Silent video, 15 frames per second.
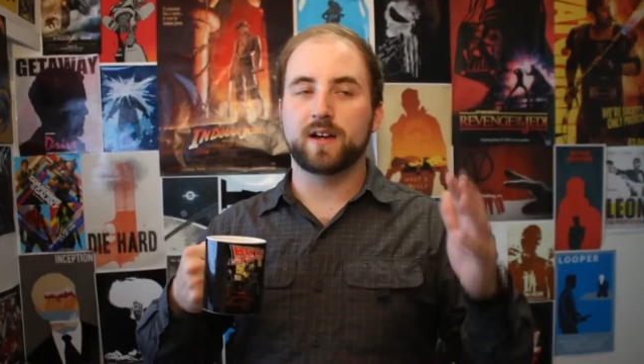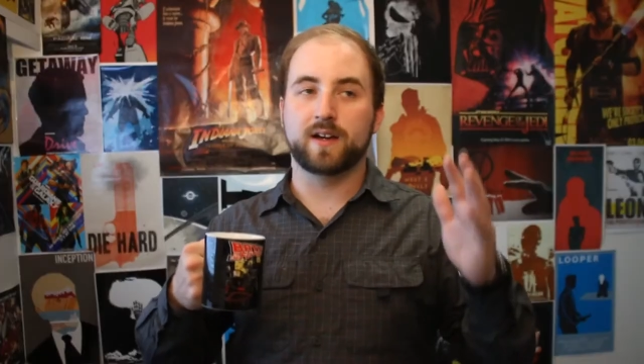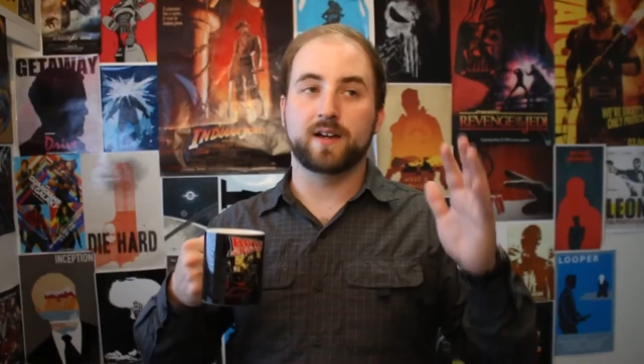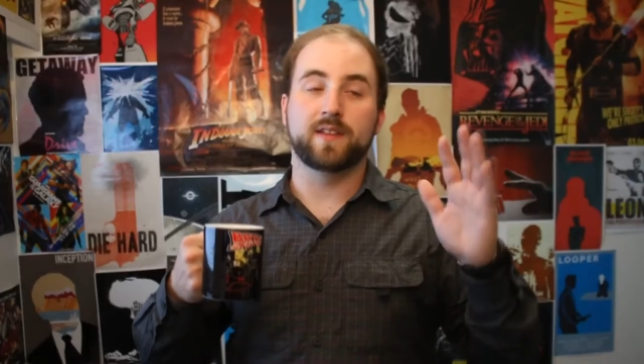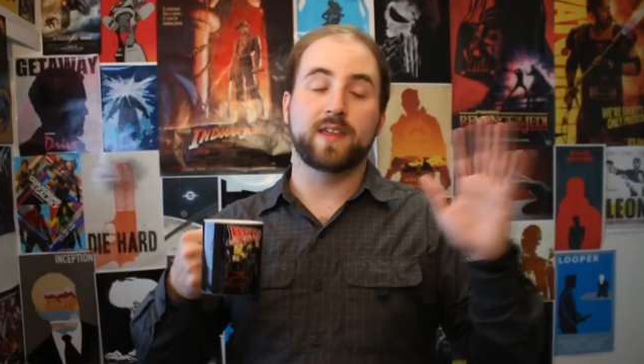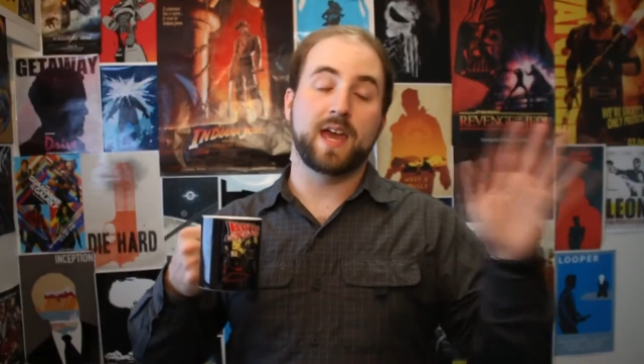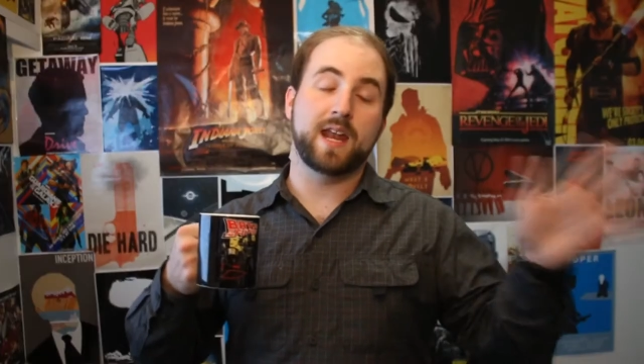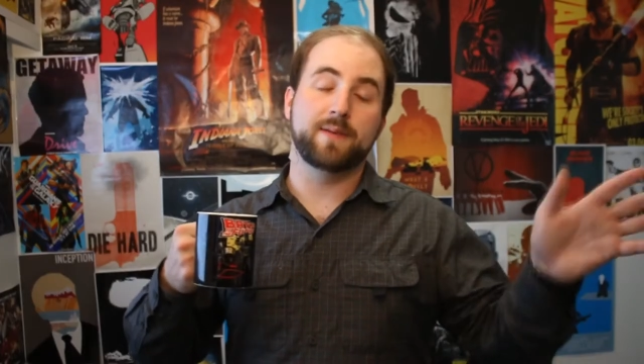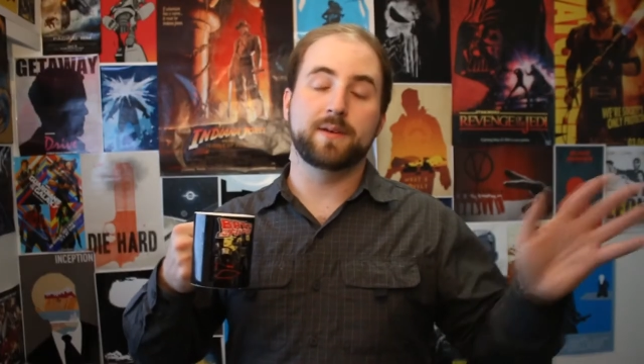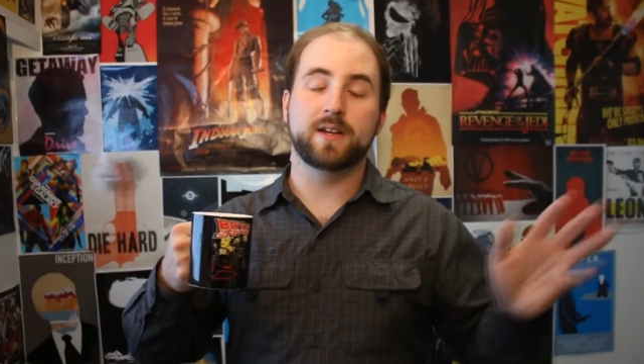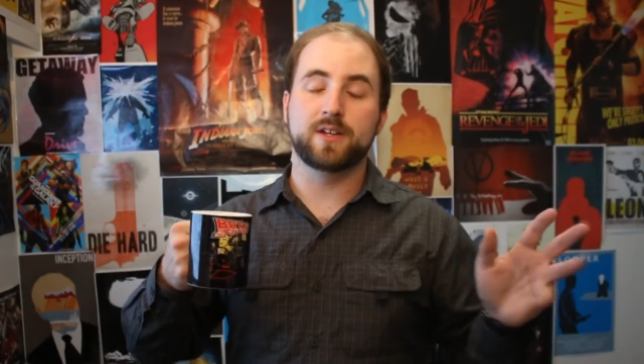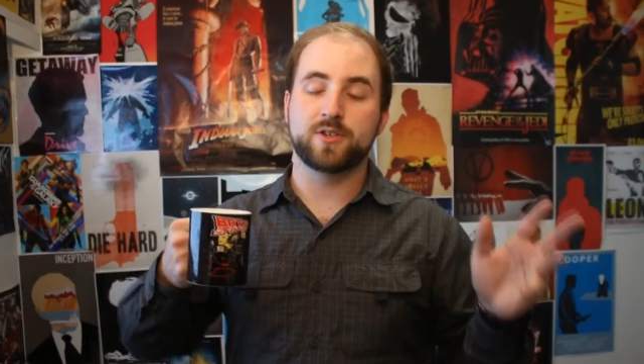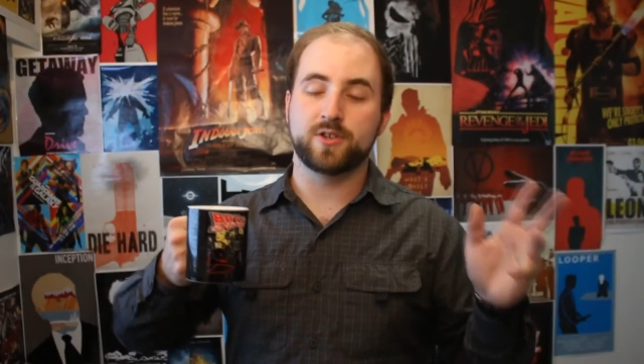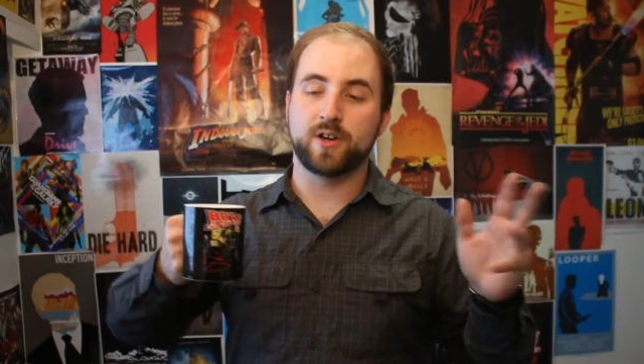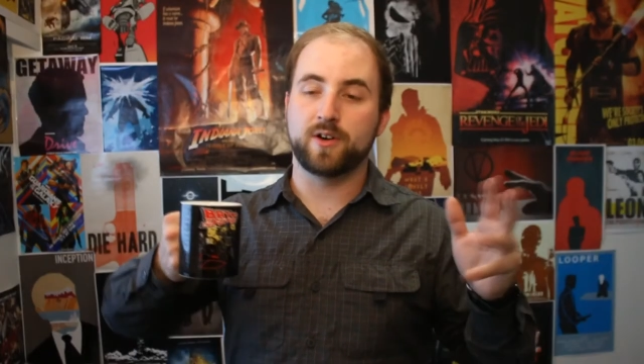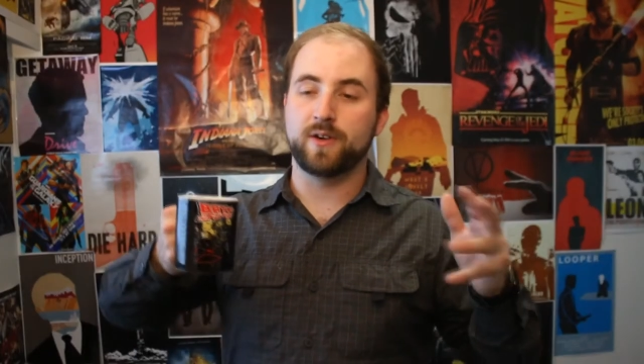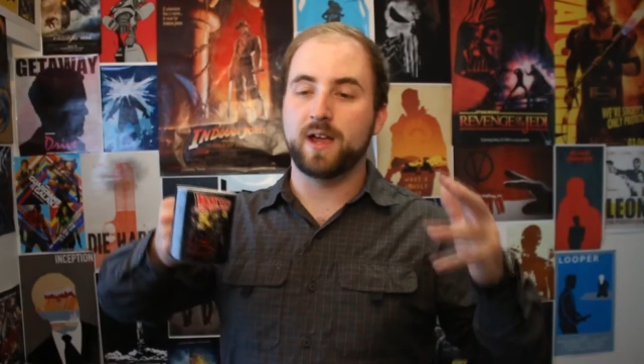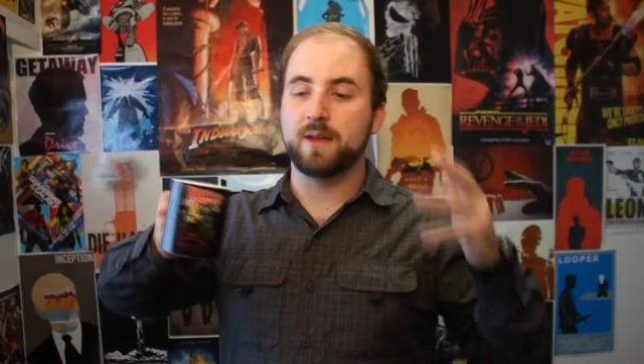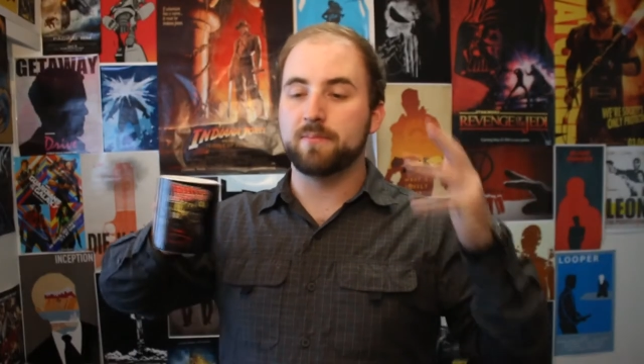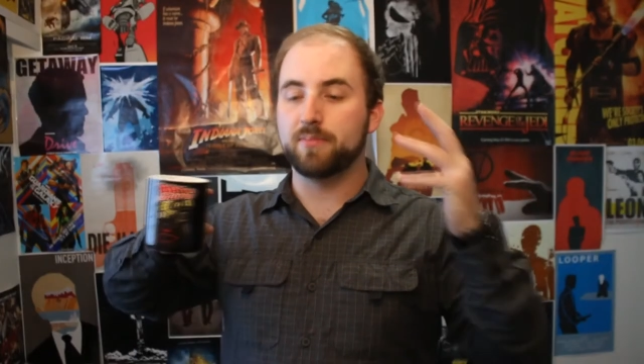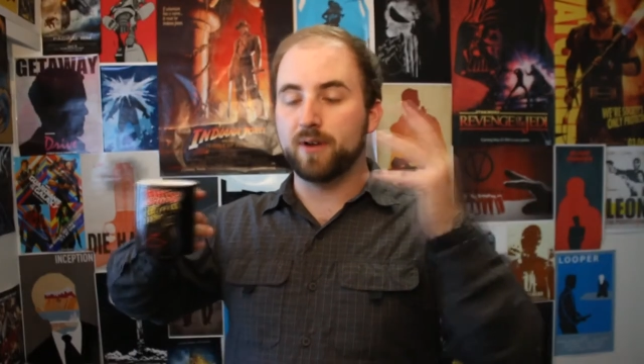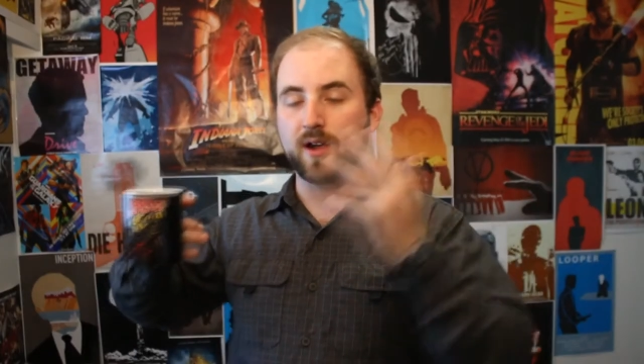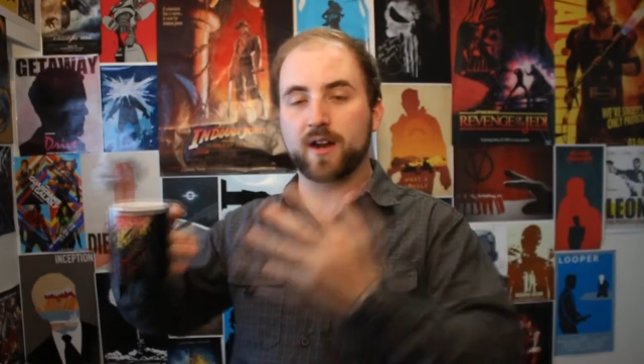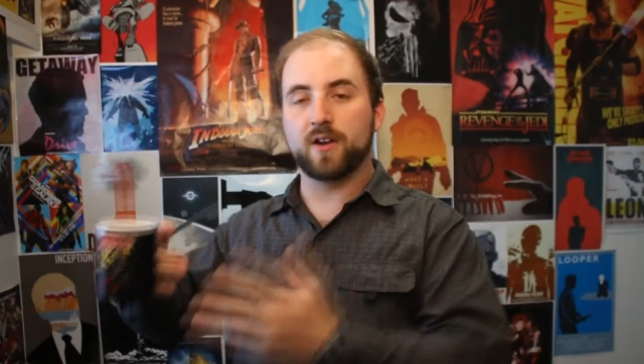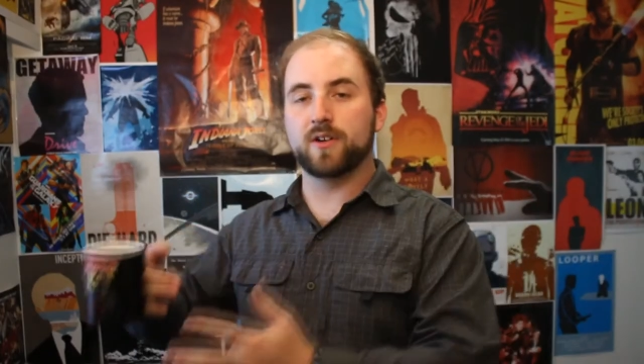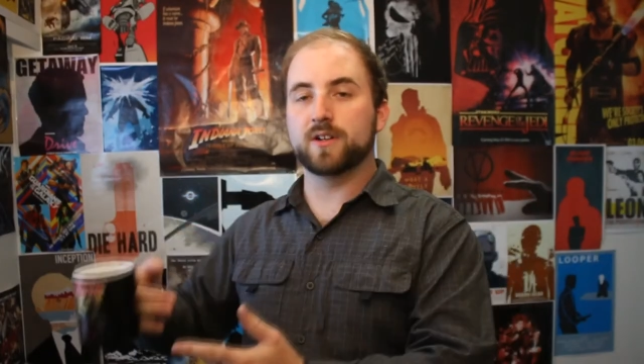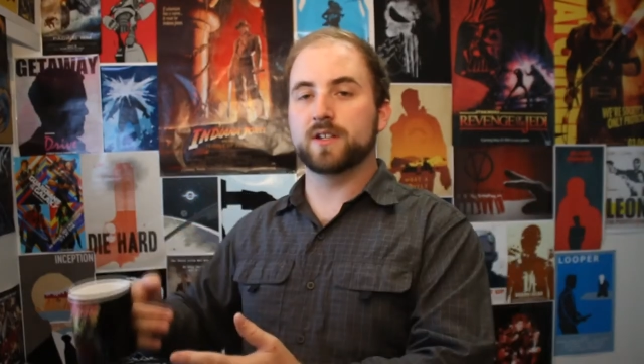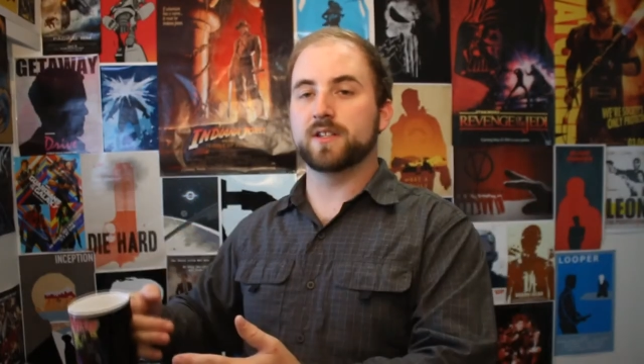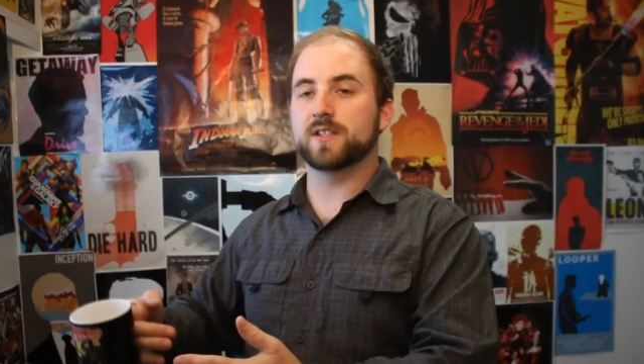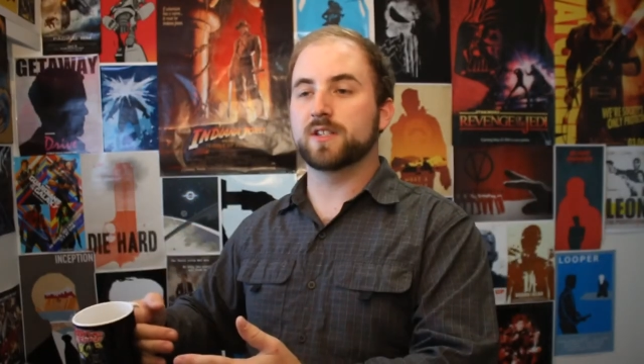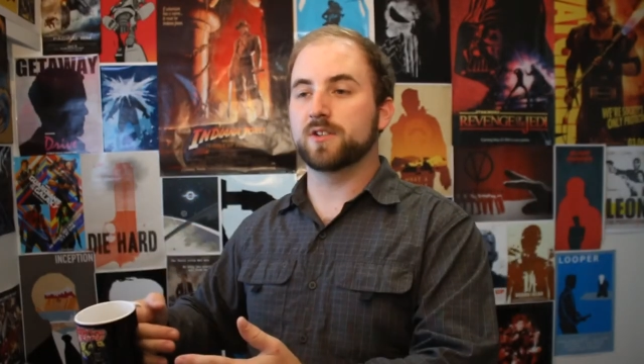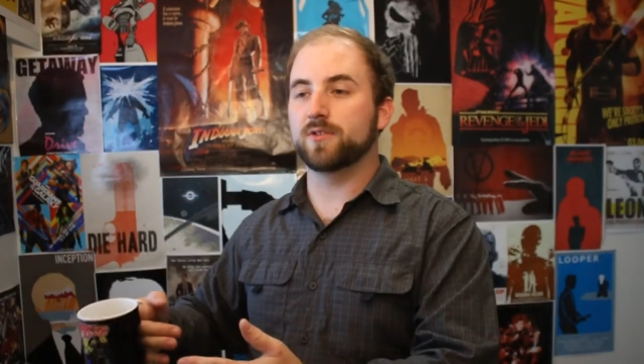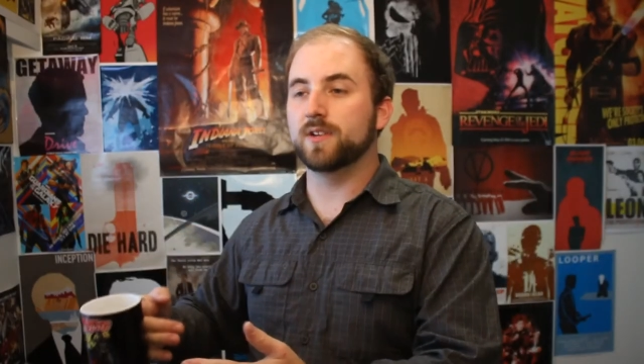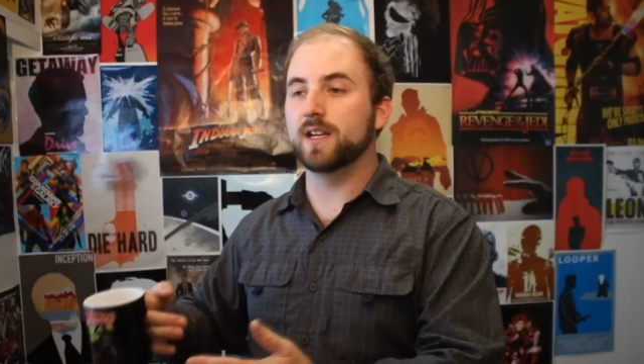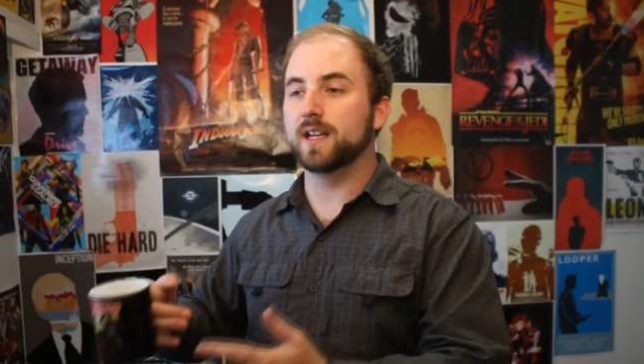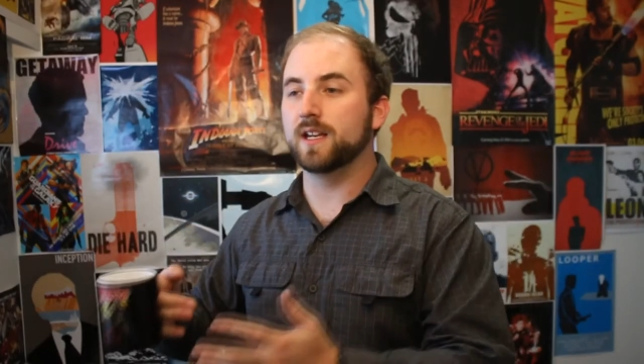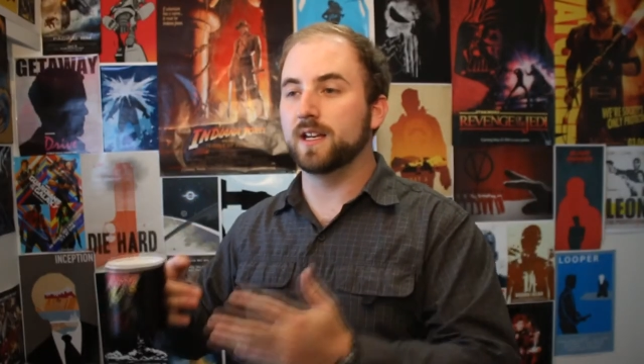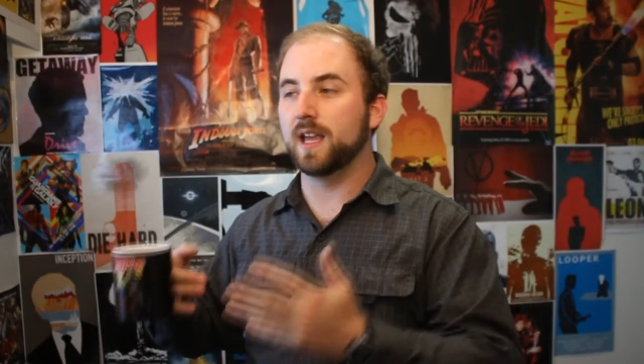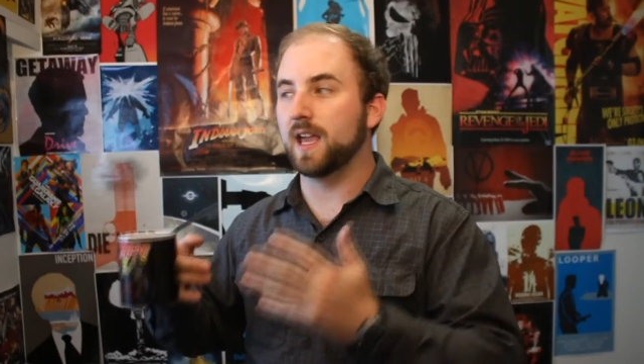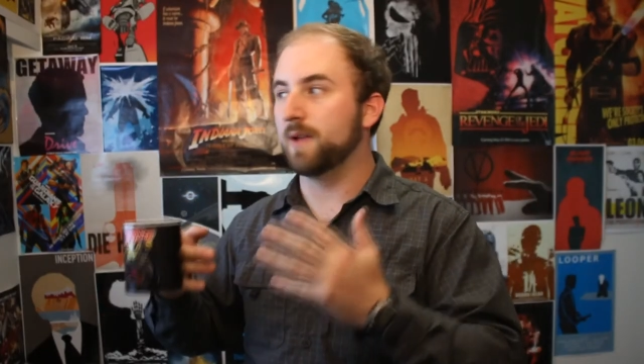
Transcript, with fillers: uh, the animated show, and brought it onto the screen